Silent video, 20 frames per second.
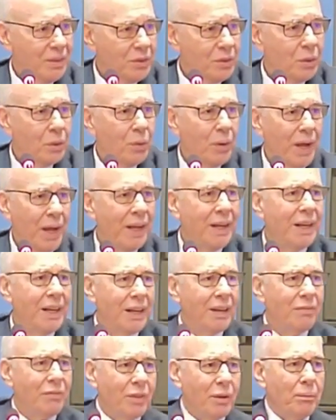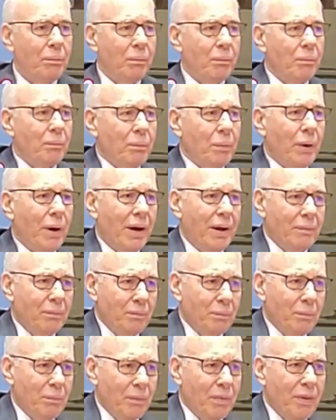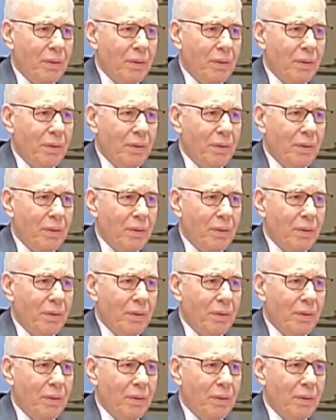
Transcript: to any of the,